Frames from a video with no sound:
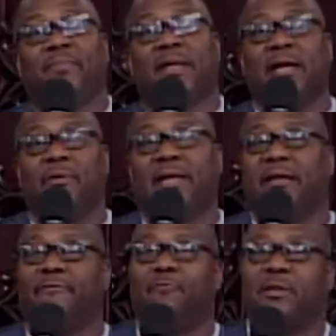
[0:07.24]
here at
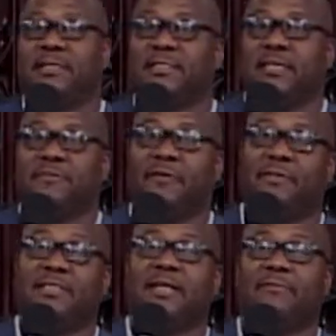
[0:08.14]
846
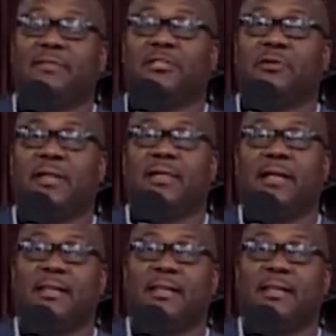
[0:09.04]
57th Street.